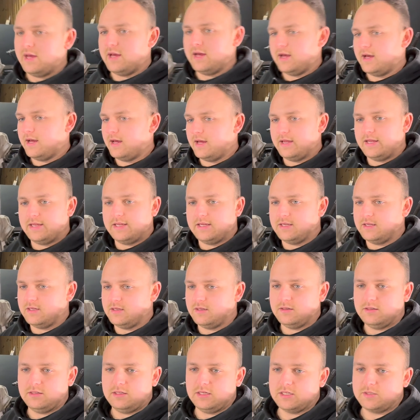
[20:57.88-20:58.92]

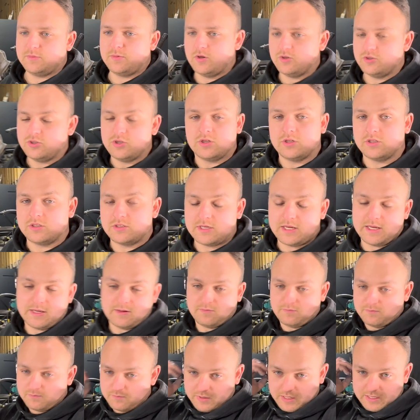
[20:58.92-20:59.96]
a, I suppose you could say,
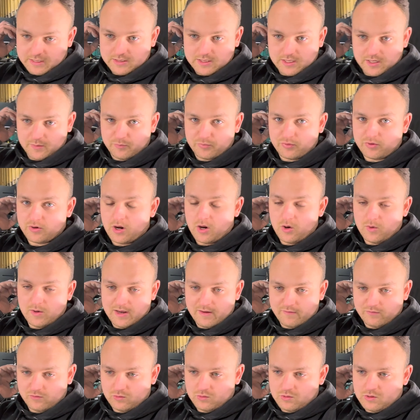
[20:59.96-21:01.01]
basically a pro
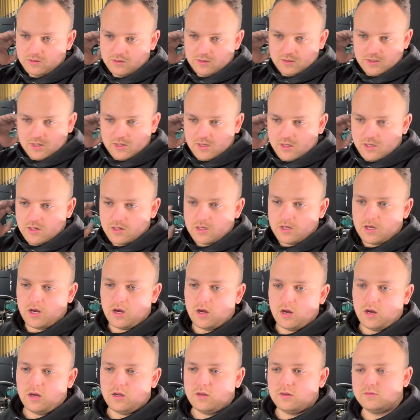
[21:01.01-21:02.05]
level
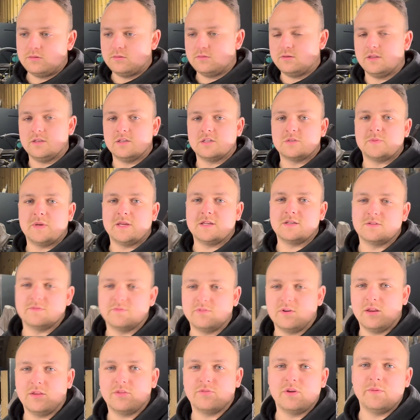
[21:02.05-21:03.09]
car in the space of
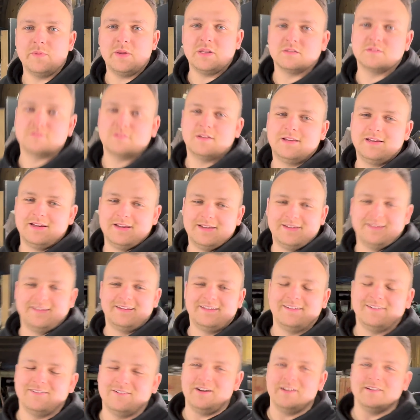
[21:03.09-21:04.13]
like 3 months.
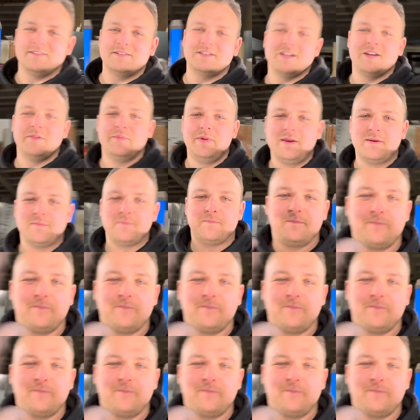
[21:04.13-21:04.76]
All right, see you in a bit.